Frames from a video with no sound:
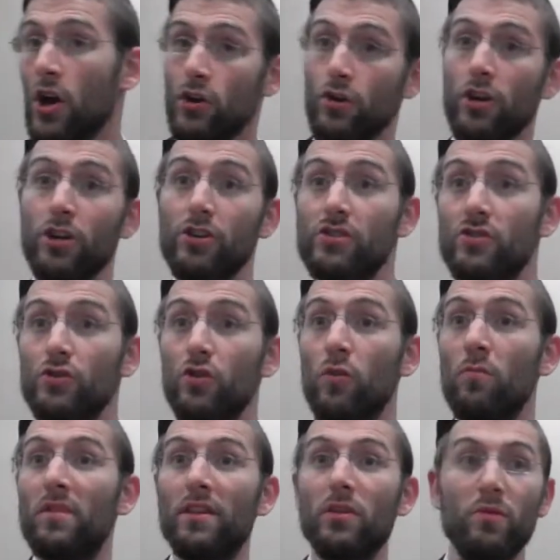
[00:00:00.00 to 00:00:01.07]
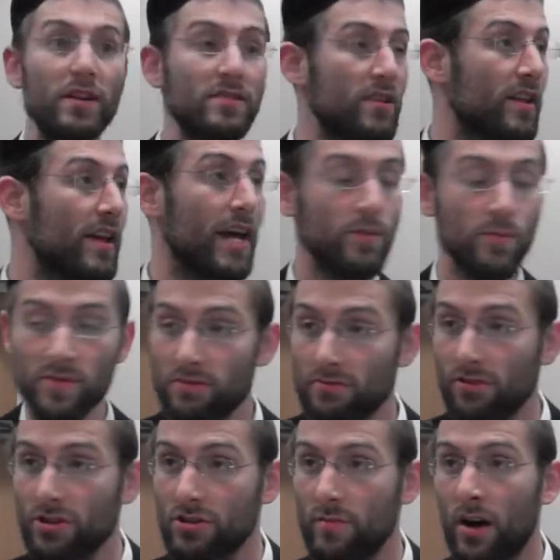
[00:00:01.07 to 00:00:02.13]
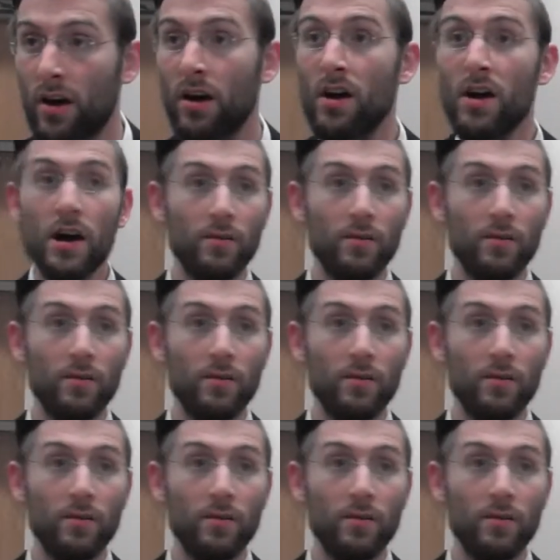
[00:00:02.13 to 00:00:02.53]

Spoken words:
you could assume that the rest of the get was written Lashma.